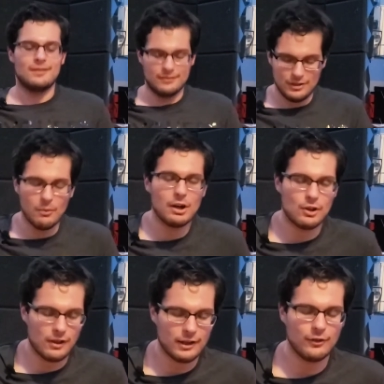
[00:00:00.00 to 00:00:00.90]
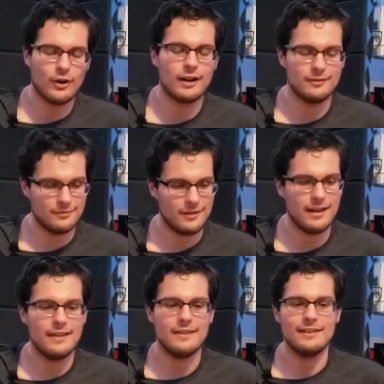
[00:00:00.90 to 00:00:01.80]
You don't want to look like a target.
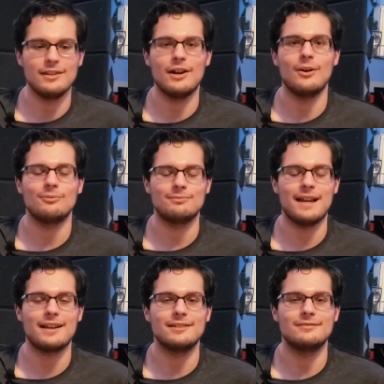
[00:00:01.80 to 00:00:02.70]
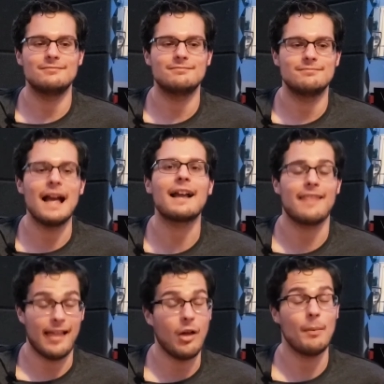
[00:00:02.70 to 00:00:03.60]
And then, you know, that could, that could
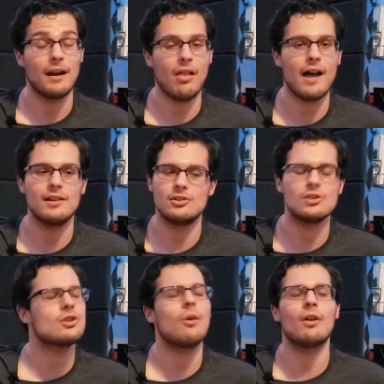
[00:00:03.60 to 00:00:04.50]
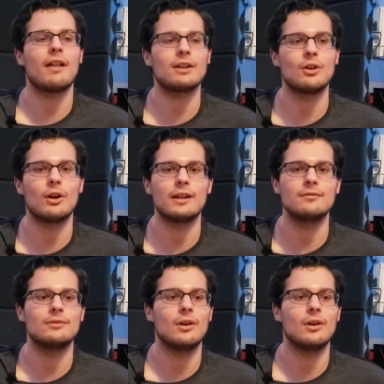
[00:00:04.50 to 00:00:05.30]
help out a lot. It's just don't look like a target.